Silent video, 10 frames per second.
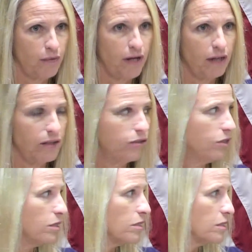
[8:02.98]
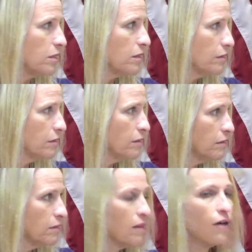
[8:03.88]
So, I guess just to.
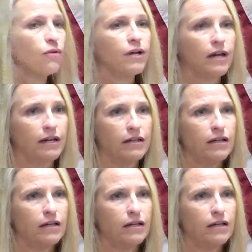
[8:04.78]
Okay.